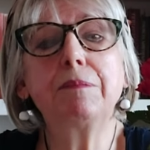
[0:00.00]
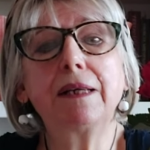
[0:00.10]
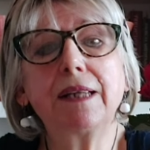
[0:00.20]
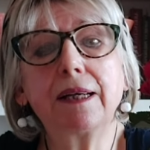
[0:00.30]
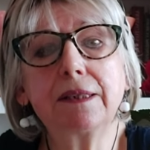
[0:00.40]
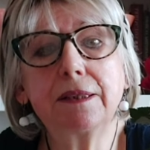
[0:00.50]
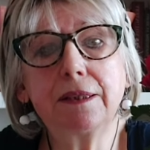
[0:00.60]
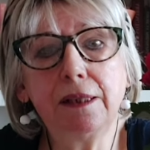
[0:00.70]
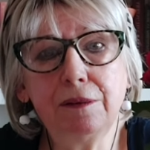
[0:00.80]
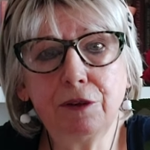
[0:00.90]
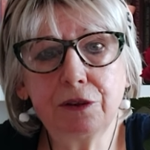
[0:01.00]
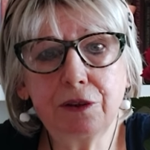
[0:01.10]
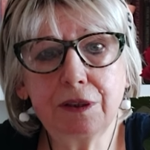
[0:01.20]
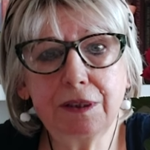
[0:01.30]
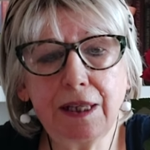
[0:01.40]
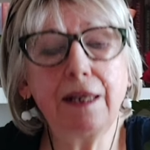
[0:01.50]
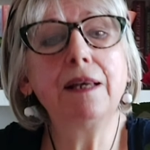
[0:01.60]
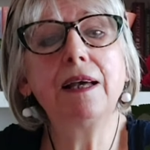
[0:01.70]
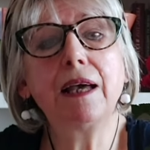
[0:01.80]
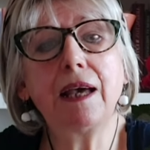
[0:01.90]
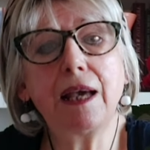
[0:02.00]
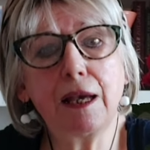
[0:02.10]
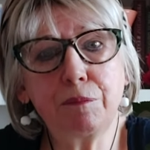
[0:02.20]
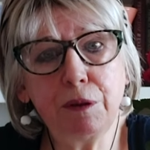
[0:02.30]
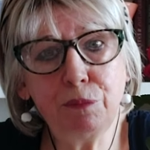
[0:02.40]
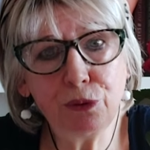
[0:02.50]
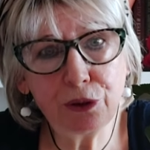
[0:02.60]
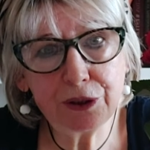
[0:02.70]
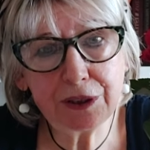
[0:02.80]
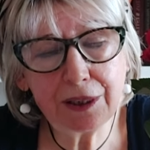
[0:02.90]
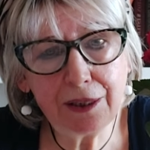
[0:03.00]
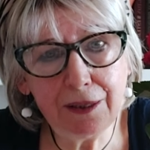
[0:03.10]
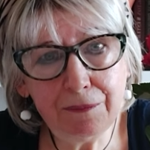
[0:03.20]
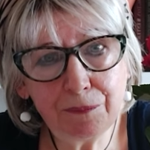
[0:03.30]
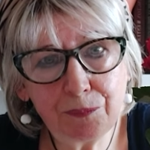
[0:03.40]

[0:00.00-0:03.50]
but I still want to say happy birthday